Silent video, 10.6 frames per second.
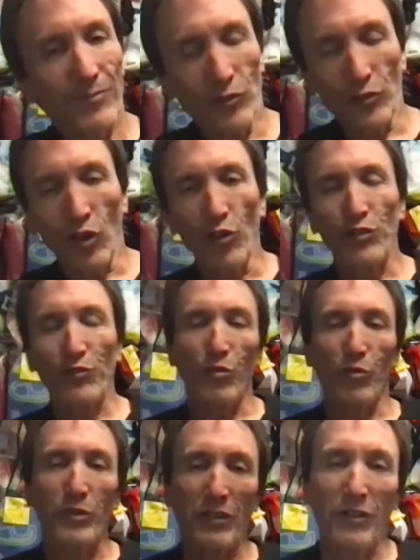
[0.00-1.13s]
who knows if we'll
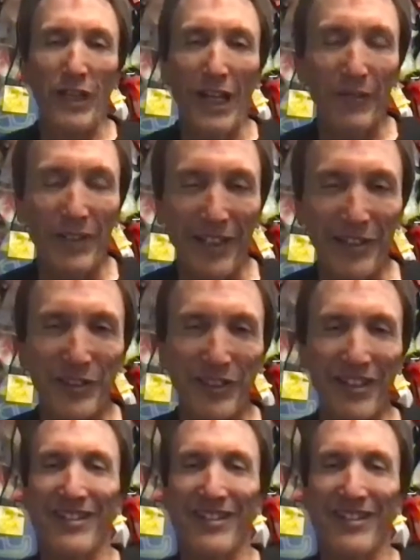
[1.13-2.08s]
be able to have it next year.